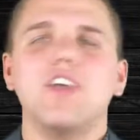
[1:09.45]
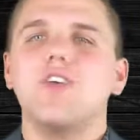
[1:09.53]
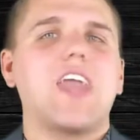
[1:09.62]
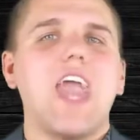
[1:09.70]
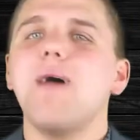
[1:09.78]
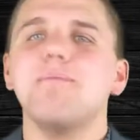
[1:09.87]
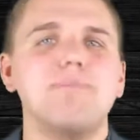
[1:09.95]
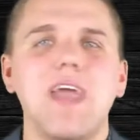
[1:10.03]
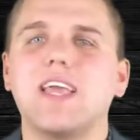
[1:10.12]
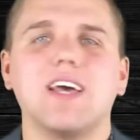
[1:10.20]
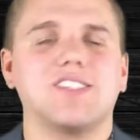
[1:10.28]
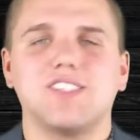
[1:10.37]
You can't
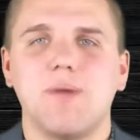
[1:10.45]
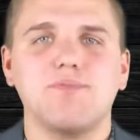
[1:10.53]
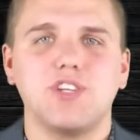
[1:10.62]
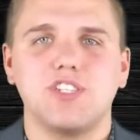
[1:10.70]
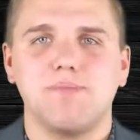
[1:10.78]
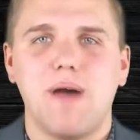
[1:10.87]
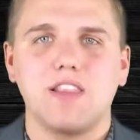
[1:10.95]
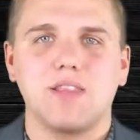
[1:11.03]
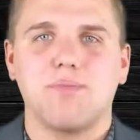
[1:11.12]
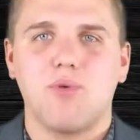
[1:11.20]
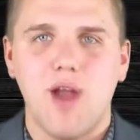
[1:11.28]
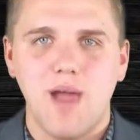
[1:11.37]
make assumptions about
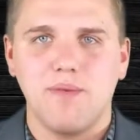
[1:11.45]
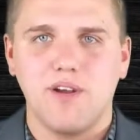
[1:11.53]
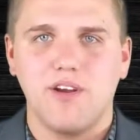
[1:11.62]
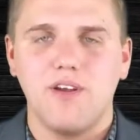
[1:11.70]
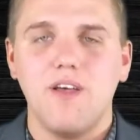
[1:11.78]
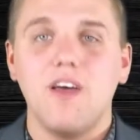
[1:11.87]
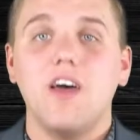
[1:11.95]
the parameter.